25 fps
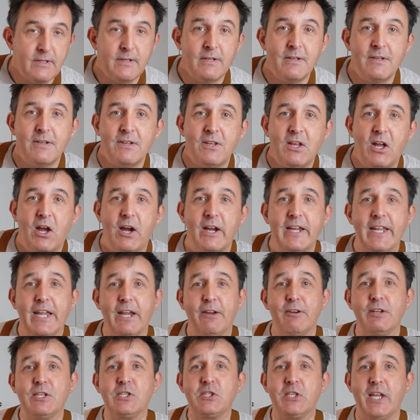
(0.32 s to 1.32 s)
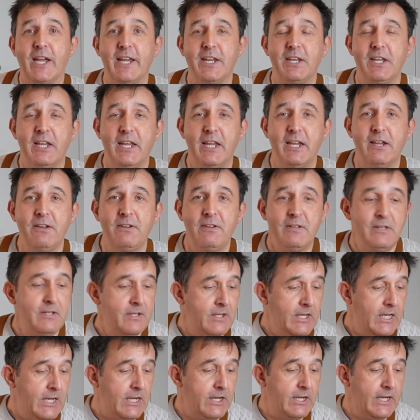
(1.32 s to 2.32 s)
Hi there, it's Dan here.
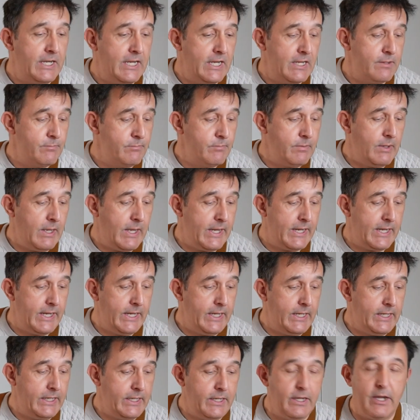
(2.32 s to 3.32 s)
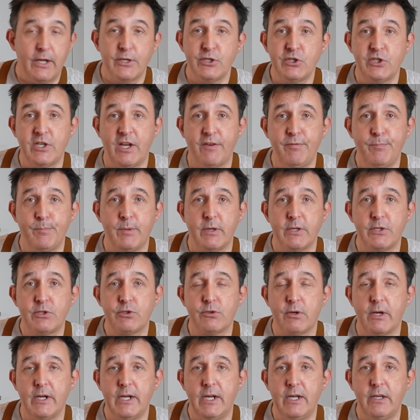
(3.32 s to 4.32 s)
I am a chef by
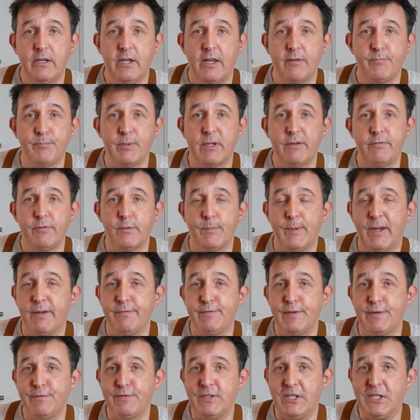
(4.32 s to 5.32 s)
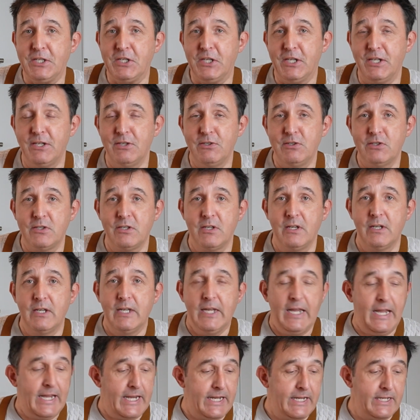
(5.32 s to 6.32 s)
trade, have been for about 15 years,
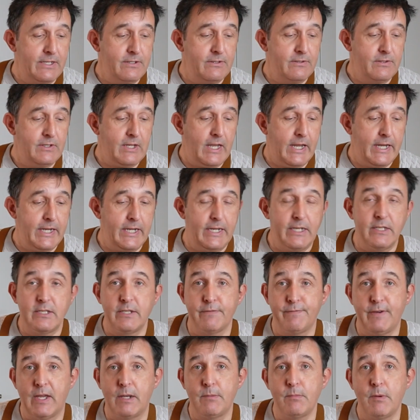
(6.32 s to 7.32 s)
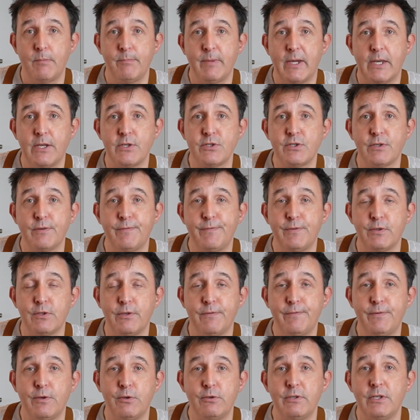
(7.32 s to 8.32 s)
and a development manager for the
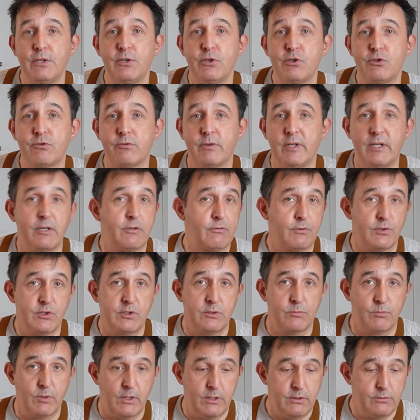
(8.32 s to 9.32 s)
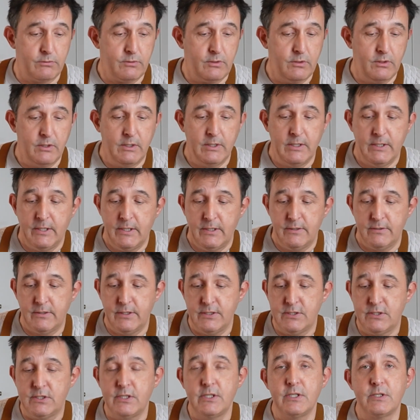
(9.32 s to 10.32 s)
food industry across the world.
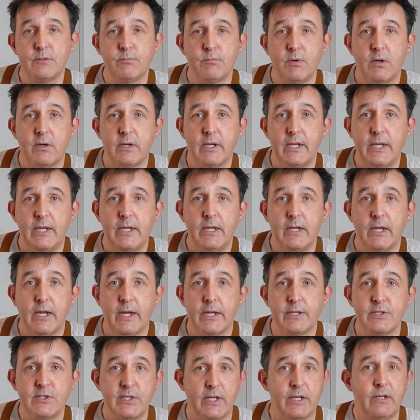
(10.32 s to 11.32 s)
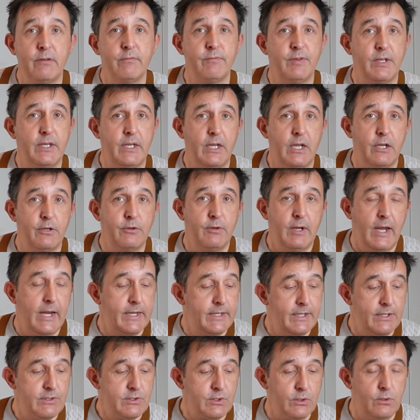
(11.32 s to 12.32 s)
This is my second video, and
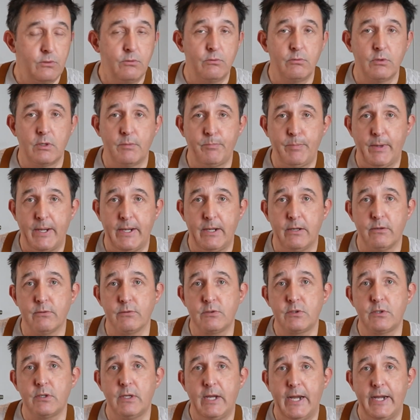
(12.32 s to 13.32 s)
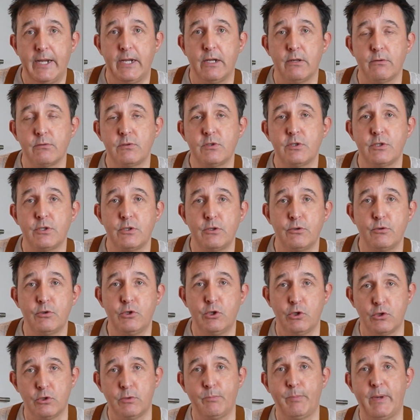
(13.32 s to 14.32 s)
it's all about how to
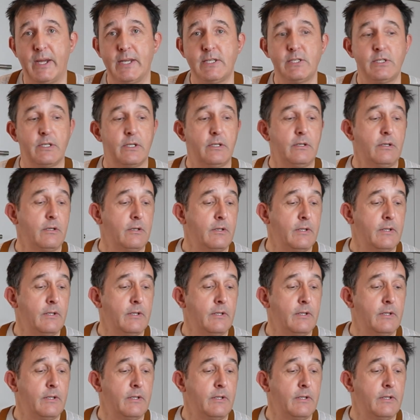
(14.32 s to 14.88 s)
cook better